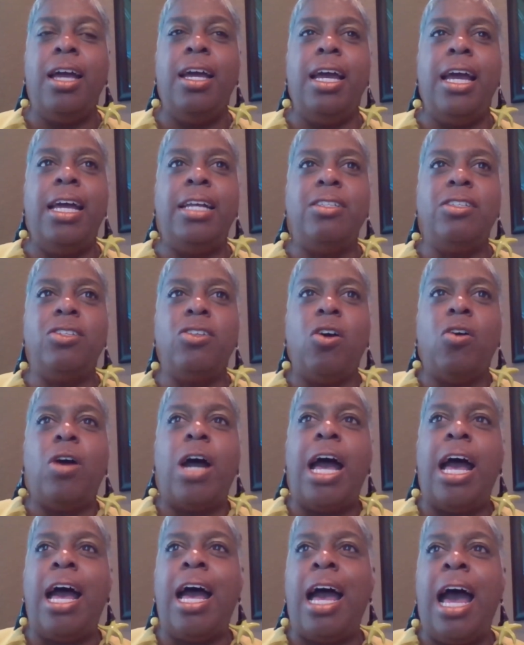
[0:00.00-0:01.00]
And so
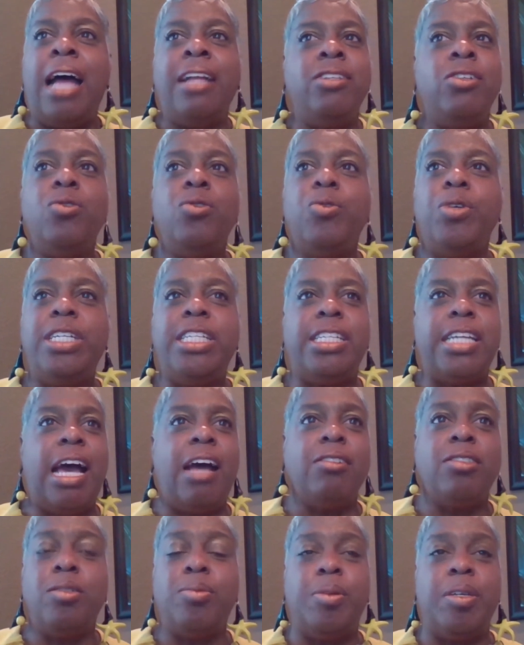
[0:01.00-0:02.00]
I do reach
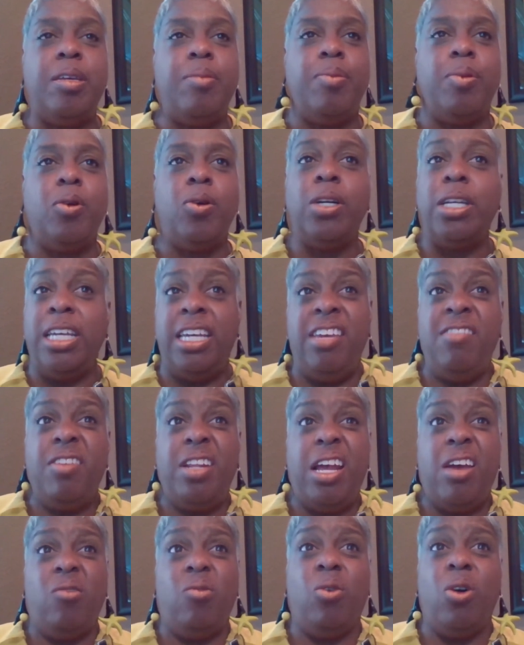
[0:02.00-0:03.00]
out to people, even
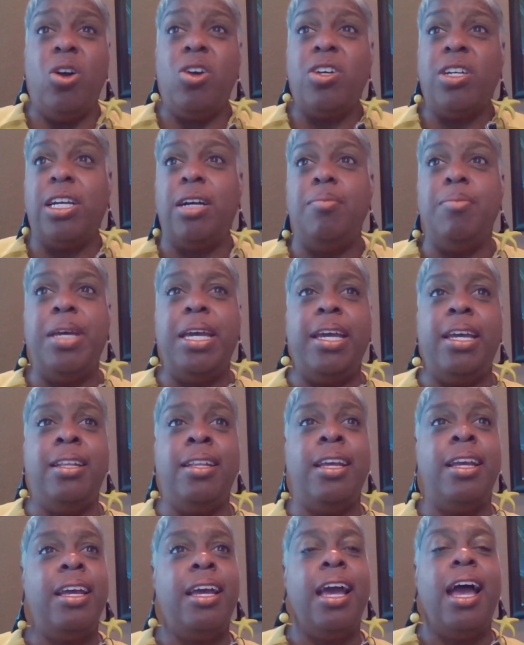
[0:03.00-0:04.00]
at work. I
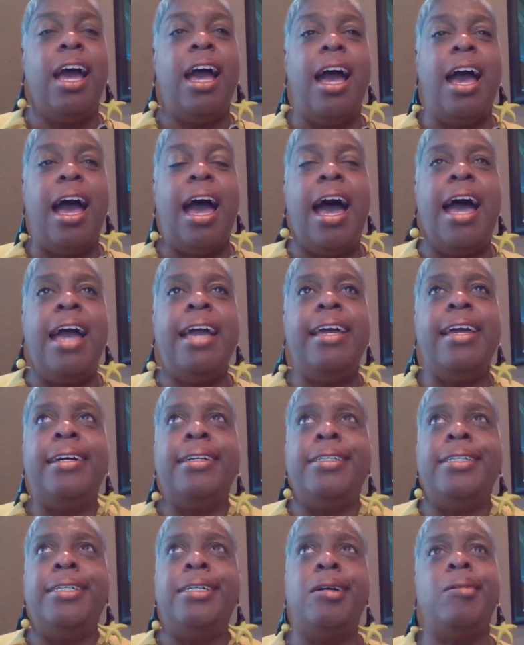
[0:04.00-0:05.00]
mean,
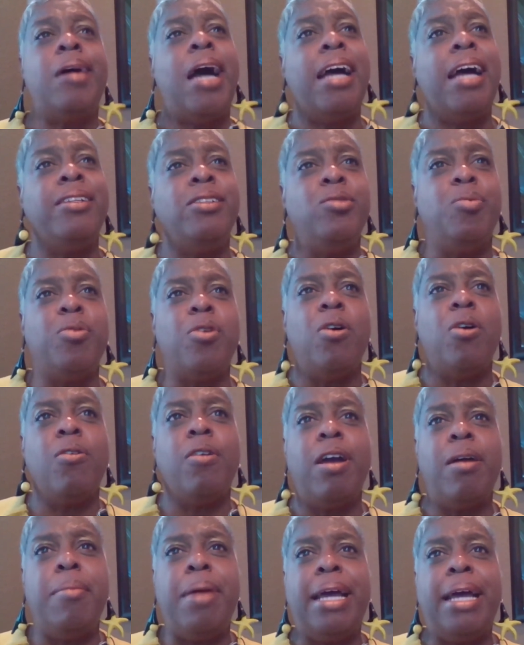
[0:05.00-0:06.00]
I do
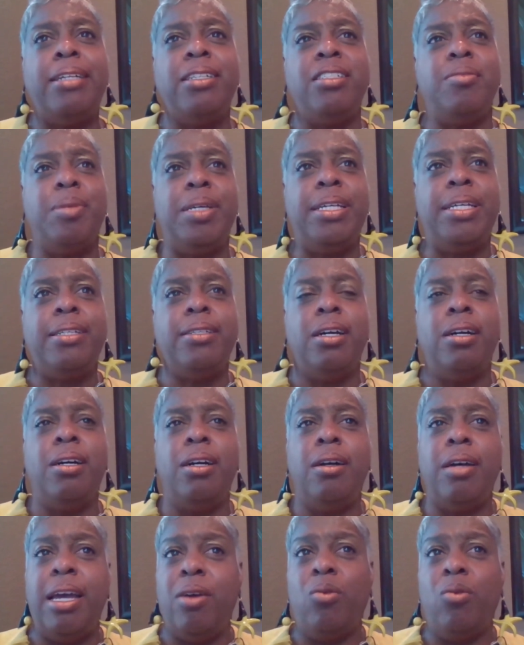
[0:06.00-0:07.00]
program management
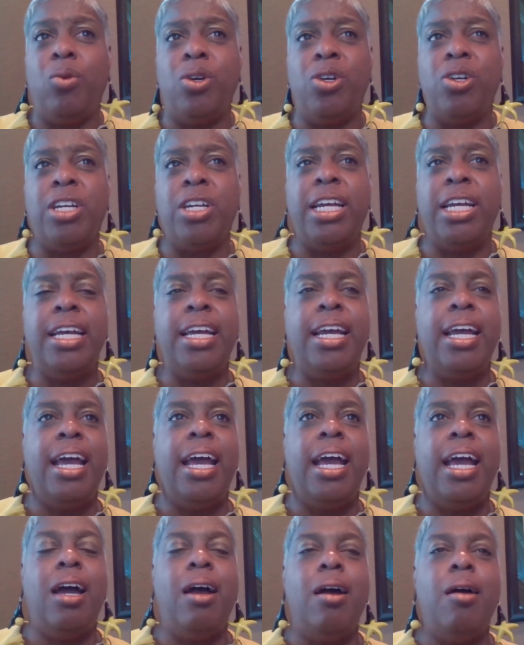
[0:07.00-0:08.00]
at work,
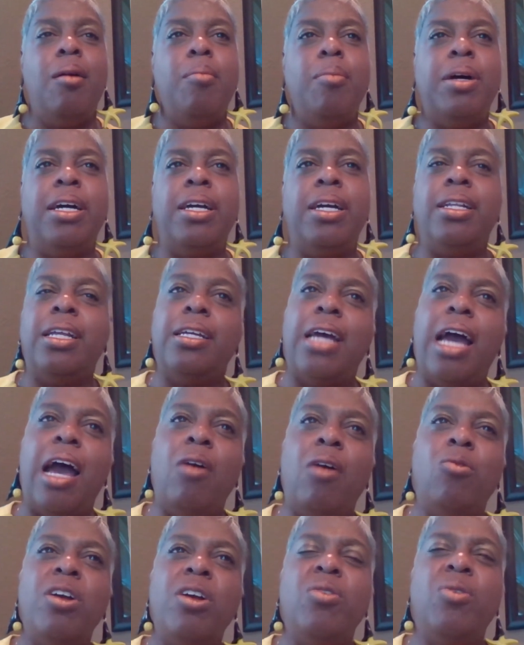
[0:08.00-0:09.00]
but
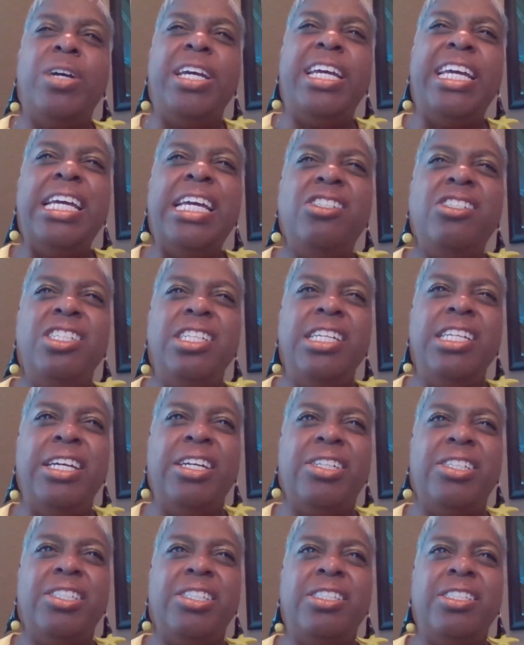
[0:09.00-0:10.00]
I work with
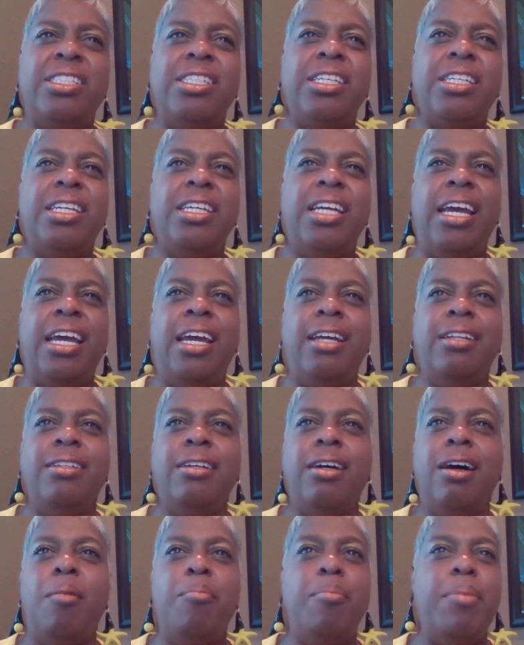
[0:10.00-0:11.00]
engineers and
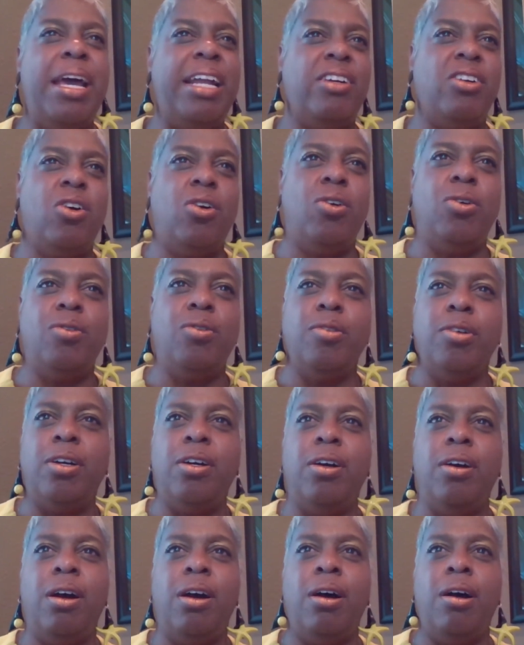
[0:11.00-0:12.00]
medical
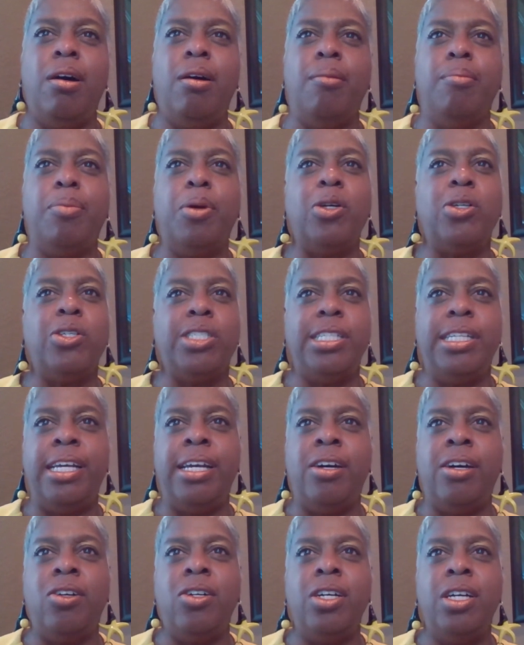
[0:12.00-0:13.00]

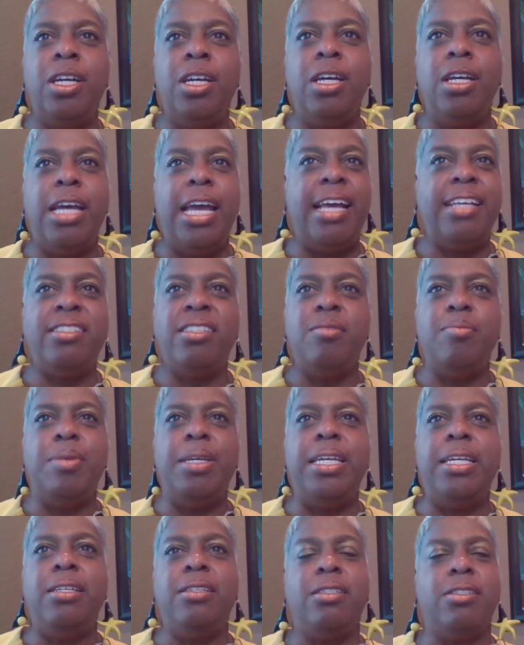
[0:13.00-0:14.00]
personnel,
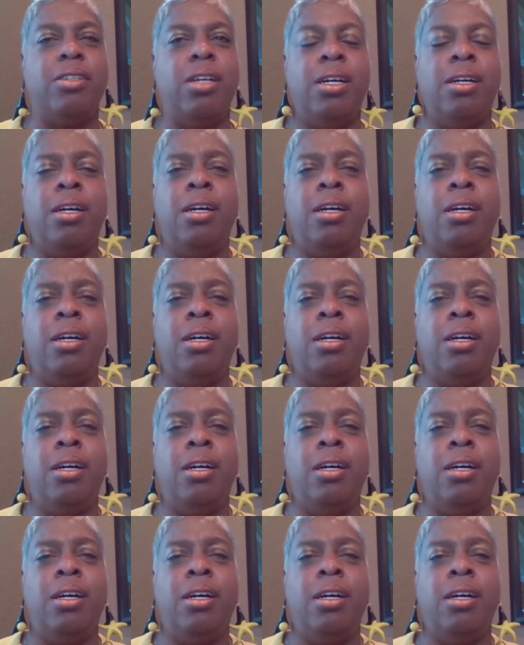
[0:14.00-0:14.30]
SMEs.